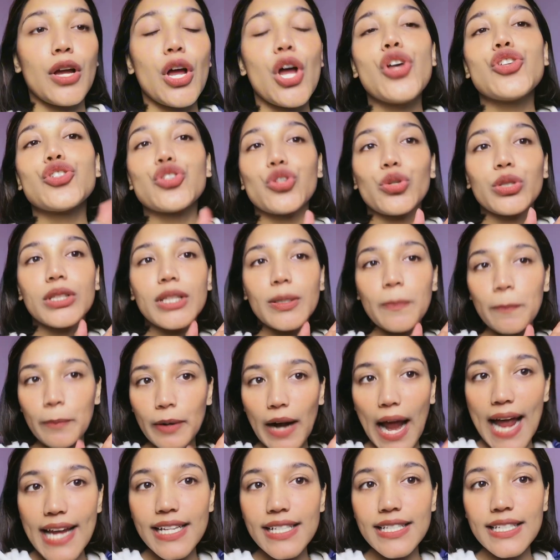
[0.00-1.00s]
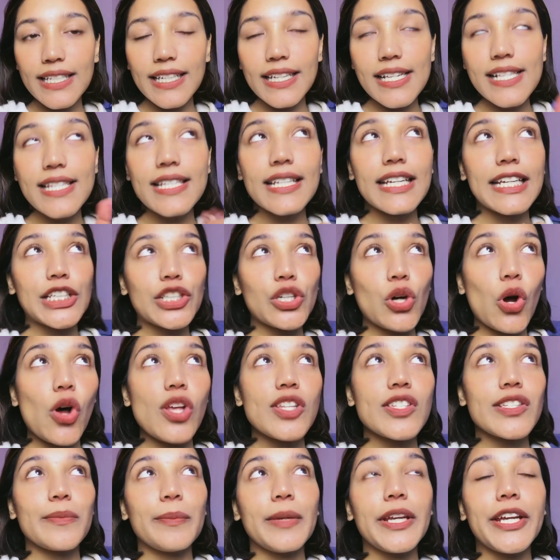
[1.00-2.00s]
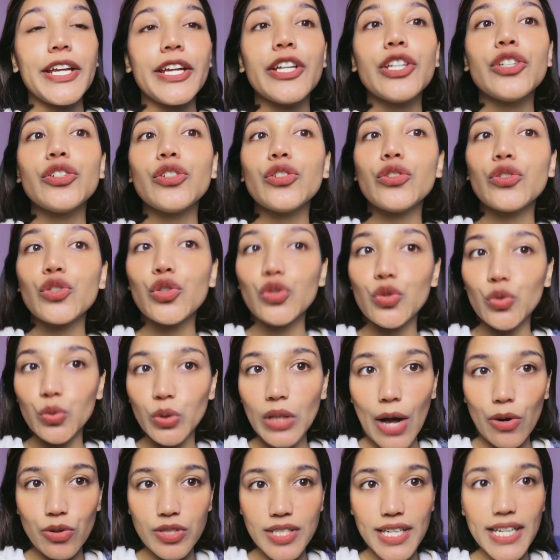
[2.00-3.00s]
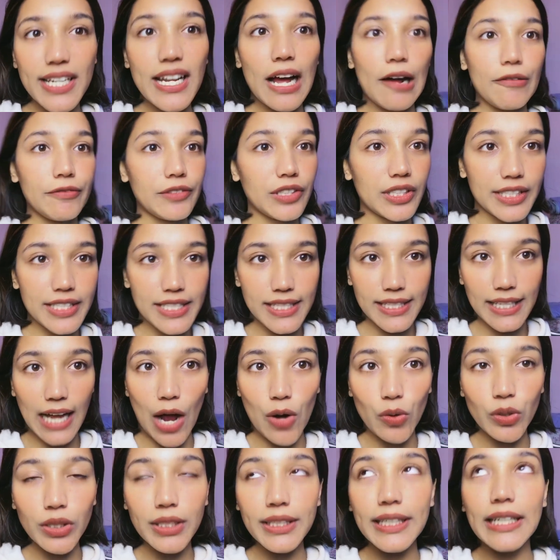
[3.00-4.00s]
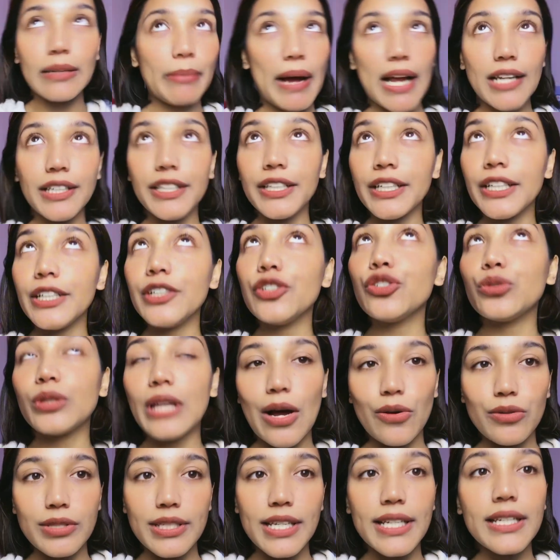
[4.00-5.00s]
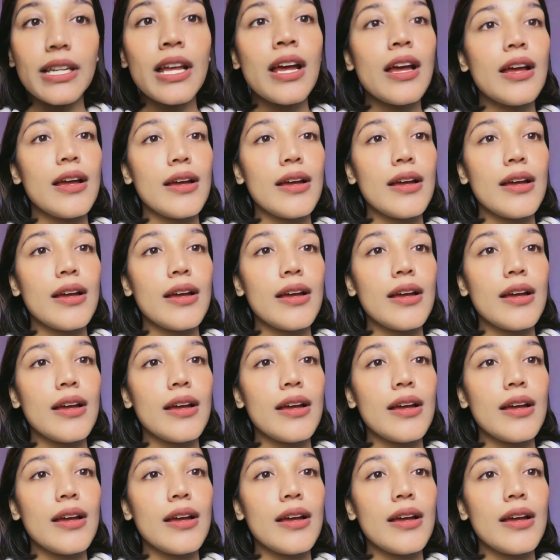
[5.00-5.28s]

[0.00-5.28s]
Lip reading: So the price is, it cost me 2000 after discount, Nepali 2000.